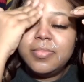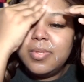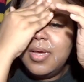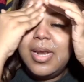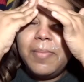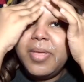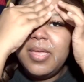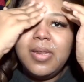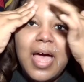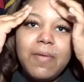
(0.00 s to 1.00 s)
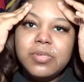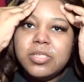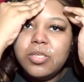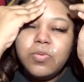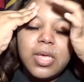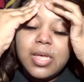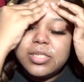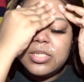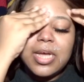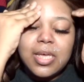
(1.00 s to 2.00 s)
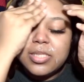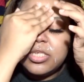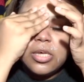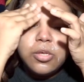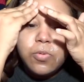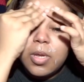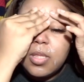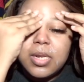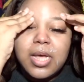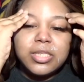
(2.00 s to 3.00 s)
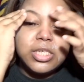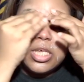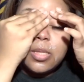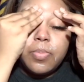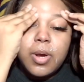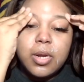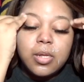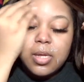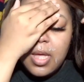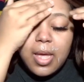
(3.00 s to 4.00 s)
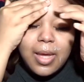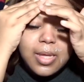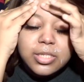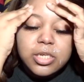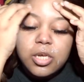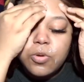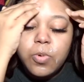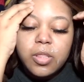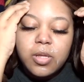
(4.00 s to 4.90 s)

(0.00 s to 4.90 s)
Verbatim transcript: and I mean obviously you can't I can't tell you whether or not to get the product I can not tell you whether or